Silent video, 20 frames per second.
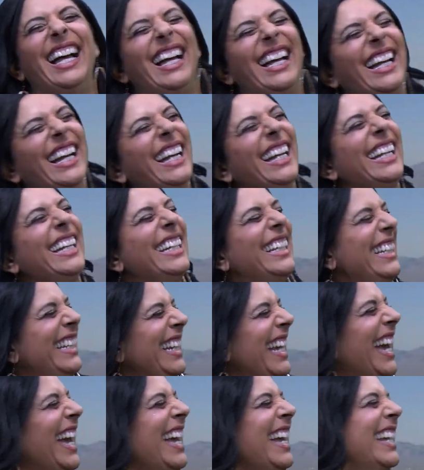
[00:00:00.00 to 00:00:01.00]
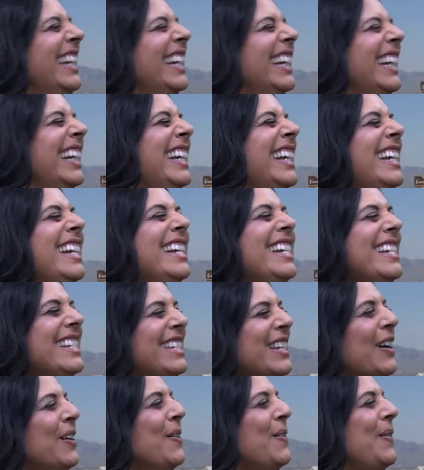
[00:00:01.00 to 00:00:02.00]
Oh. Yeah.
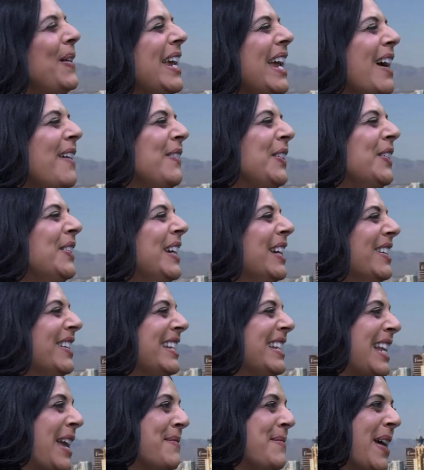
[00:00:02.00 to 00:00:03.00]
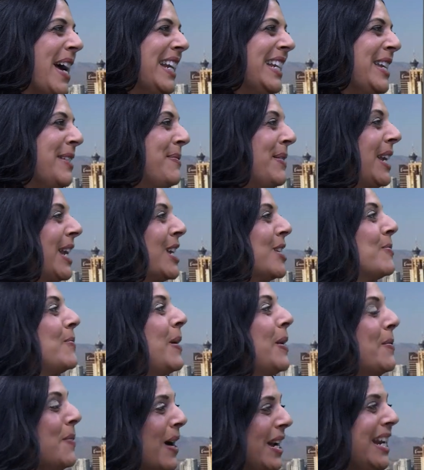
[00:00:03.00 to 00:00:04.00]
So we have you here today, Mandie, because
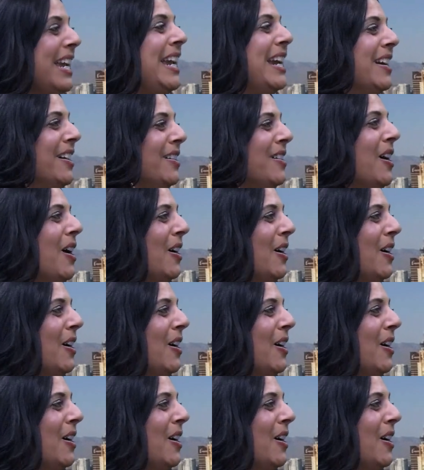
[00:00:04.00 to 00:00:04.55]
we want to hear